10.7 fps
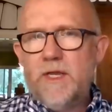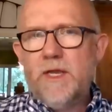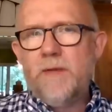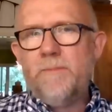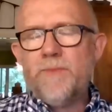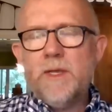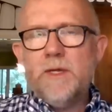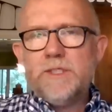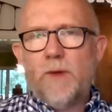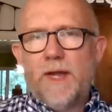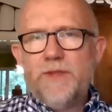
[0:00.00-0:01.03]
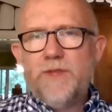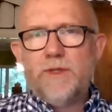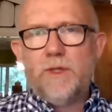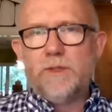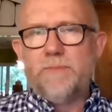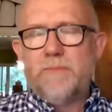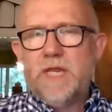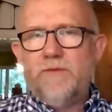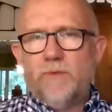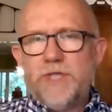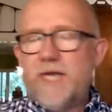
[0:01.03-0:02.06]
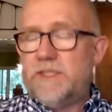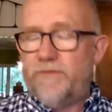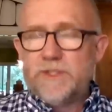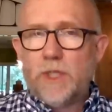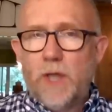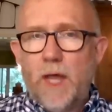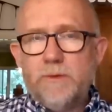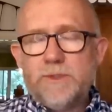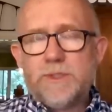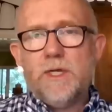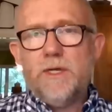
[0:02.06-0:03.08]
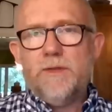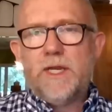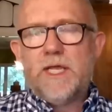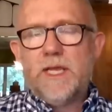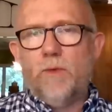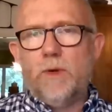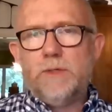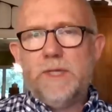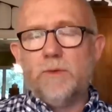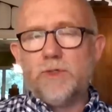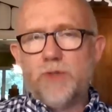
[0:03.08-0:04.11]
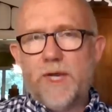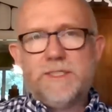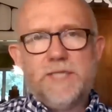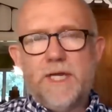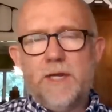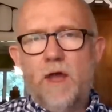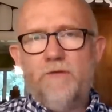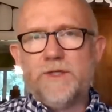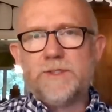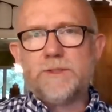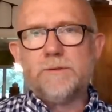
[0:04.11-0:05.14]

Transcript: to him. So I think there's a meaningful chance, if it's close, that he will try to stay in office.